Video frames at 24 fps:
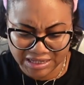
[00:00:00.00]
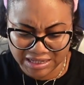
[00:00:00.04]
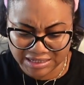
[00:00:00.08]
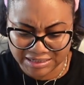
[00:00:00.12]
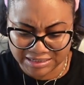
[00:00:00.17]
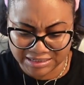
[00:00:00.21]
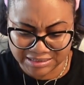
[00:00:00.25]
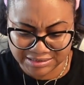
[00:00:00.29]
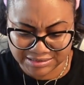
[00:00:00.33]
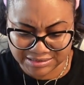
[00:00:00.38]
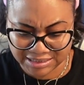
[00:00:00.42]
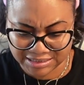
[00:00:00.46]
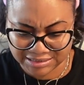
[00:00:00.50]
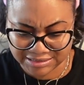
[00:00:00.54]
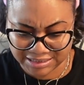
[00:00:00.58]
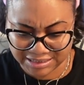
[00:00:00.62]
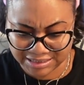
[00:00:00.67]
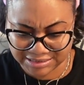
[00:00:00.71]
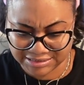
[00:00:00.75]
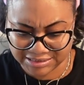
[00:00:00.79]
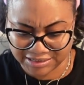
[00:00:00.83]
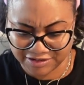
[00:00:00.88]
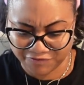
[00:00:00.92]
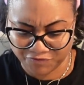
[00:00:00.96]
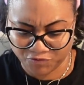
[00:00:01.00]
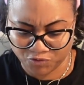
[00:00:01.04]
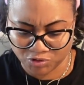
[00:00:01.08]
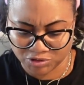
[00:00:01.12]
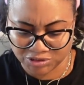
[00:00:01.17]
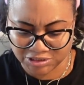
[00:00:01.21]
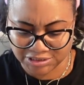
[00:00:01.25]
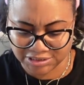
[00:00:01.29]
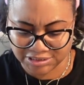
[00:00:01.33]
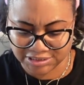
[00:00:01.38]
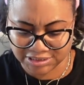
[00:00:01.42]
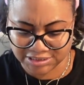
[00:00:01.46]
this size I had to get
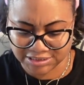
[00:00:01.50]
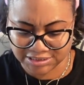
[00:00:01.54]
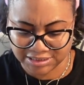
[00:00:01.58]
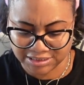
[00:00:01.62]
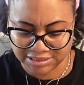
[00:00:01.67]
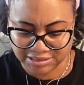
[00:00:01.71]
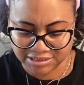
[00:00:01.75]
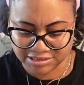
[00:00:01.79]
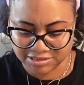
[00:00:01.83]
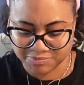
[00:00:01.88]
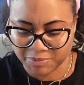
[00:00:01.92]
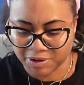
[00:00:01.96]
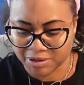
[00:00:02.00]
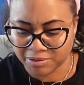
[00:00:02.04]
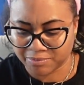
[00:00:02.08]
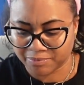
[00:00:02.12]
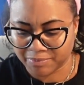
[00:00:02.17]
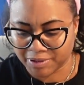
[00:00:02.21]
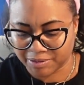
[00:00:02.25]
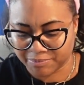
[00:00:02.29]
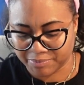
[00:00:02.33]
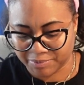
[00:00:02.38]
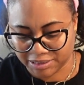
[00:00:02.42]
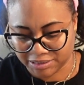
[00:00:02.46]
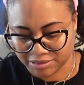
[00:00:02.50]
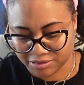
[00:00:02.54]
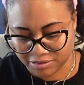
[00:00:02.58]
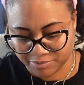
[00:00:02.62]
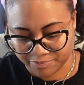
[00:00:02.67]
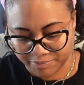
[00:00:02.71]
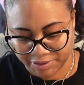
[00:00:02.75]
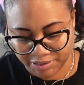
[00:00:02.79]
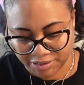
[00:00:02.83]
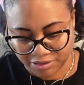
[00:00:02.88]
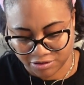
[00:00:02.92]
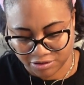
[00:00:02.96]
1460 this probably might be a little
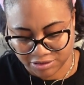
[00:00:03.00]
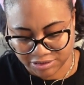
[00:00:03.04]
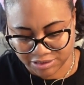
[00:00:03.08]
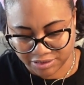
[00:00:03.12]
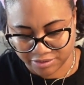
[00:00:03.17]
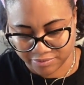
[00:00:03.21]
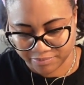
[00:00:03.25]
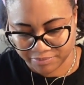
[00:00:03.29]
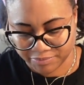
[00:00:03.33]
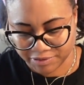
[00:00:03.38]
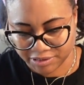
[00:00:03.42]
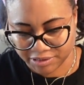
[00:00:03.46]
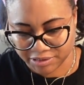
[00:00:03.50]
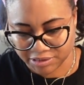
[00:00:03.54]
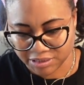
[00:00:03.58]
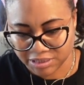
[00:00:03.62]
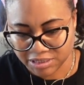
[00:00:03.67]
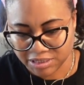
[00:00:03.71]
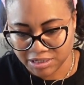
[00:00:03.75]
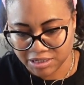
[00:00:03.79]
big on him but